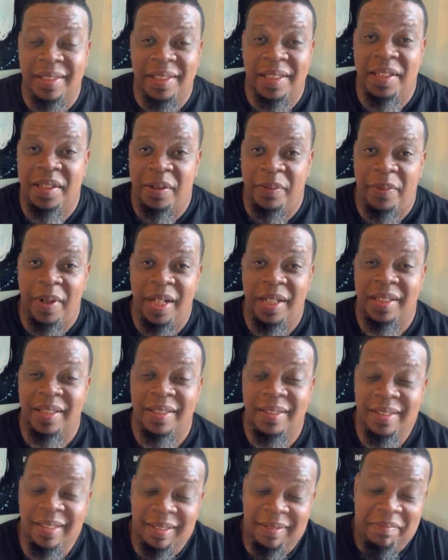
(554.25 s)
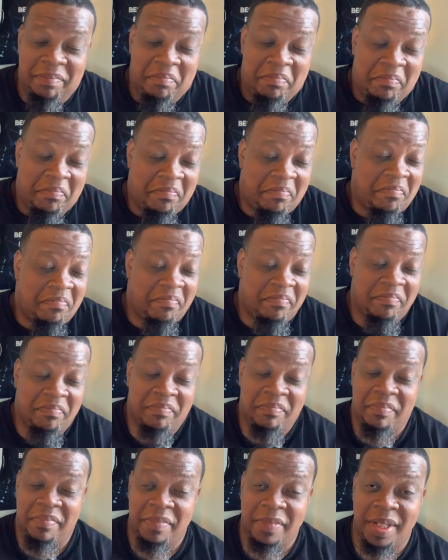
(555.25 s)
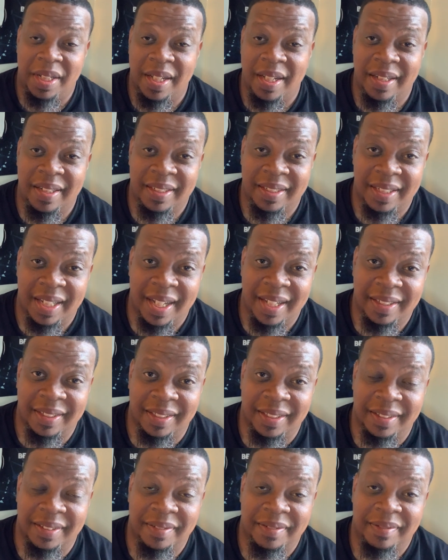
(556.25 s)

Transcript: situations, he understands it.